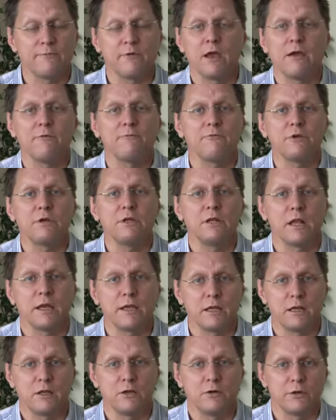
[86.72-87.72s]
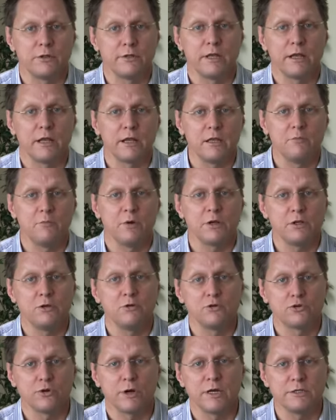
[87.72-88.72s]
every likelihood that anybody who
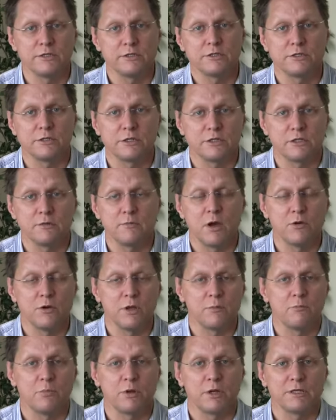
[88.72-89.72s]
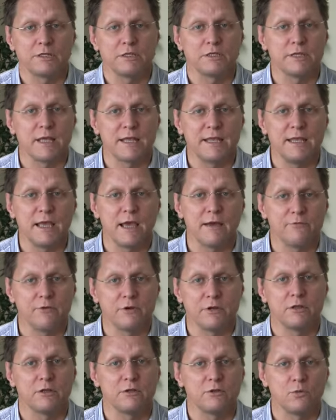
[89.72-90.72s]
tries this system out and places any effort
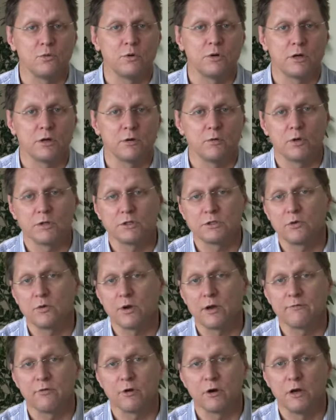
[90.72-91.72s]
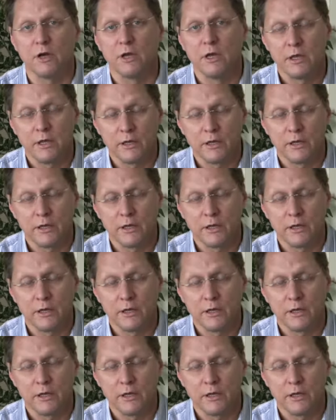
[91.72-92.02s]
in it to whatsoever